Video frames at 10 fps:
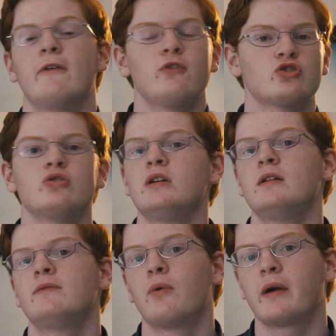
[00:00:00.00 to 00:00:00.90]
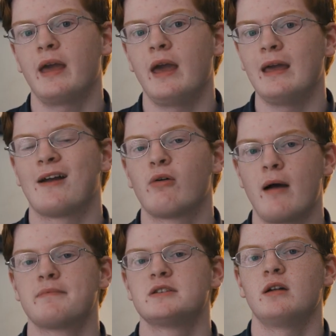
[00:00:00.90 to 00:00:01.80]
if you're shooting in 4K, it
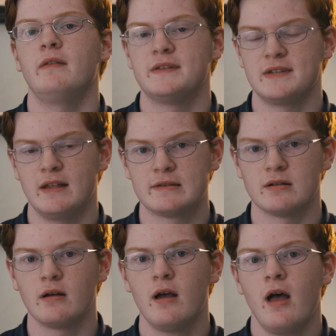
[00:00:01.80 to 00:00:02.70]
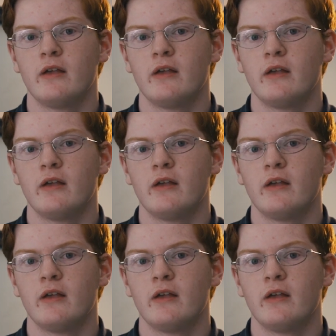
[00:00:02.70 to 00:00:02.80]
crops in on the sensor.